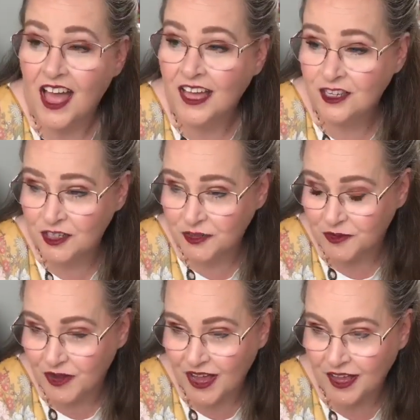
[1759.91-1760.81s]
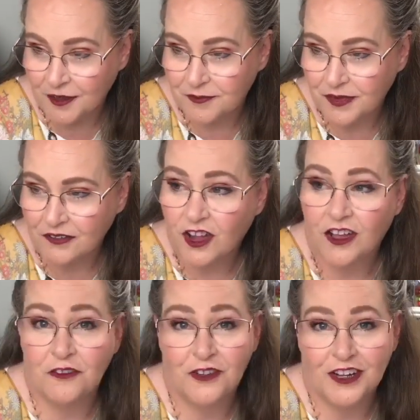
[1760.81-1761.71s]
I do. Um, I've
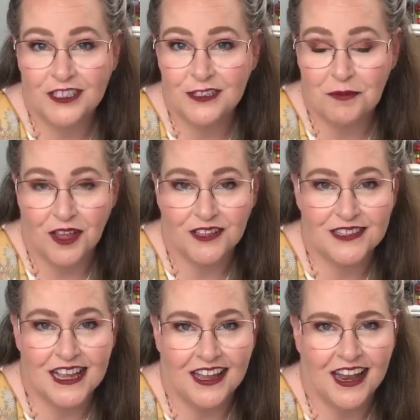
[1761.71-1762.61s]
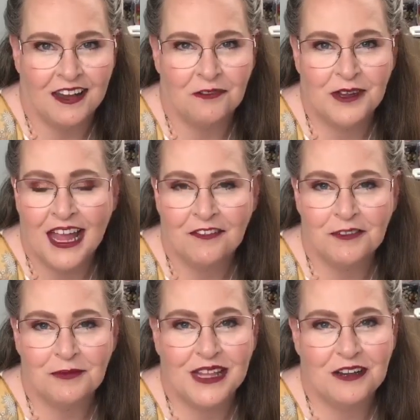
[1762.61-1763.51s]
got a very small set, and we
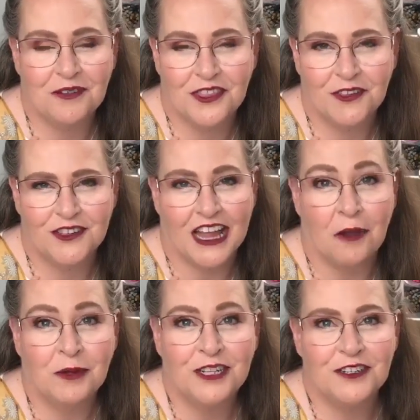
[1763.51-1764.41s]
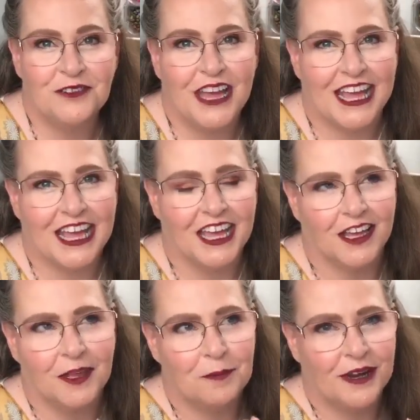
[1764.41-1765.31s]
haven't played with those yet. I want to do like a
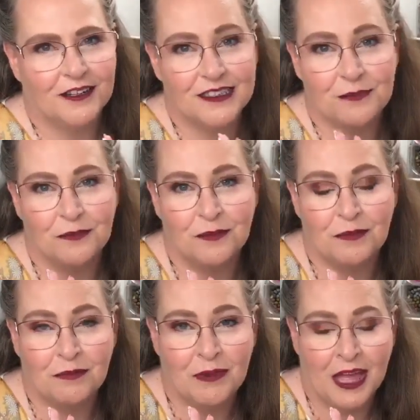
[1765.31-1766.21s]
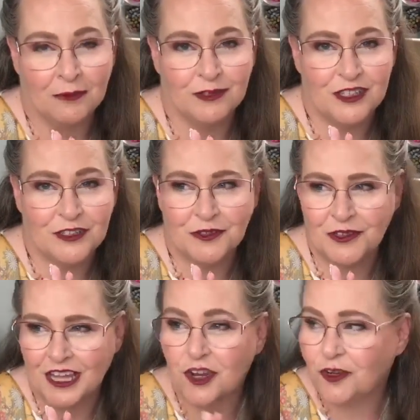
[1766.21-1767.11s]
comparison um, to
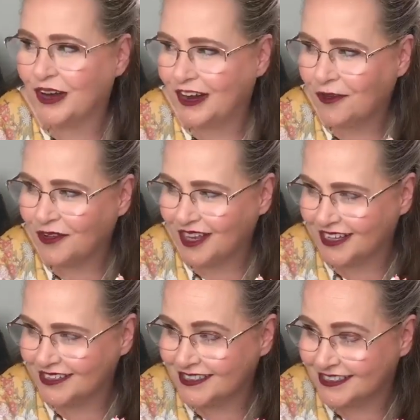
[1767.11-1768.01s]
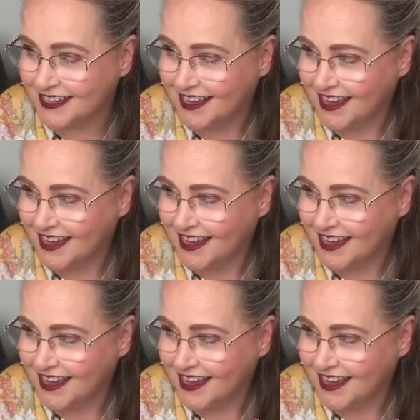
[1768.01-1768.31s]
like Crayolas